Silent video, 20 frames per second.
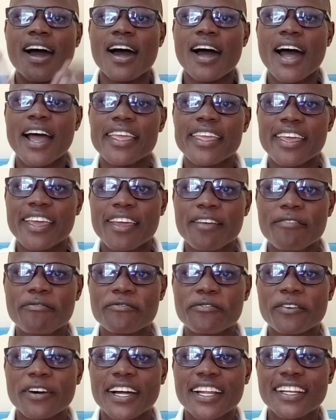Hi
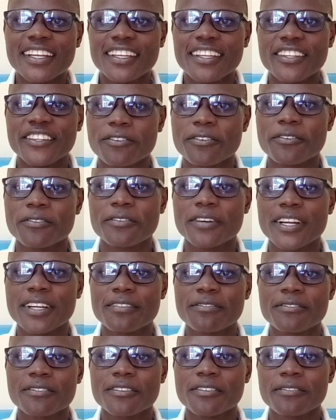everyone,
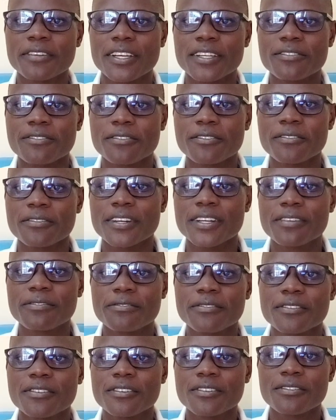we are so
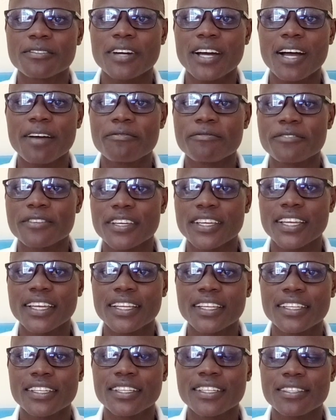grateful to have you
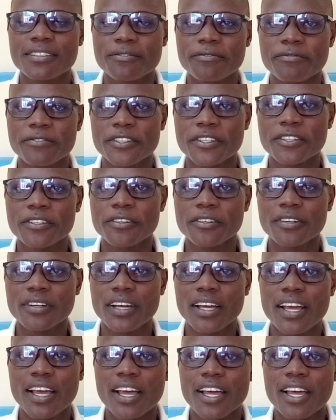again in this video.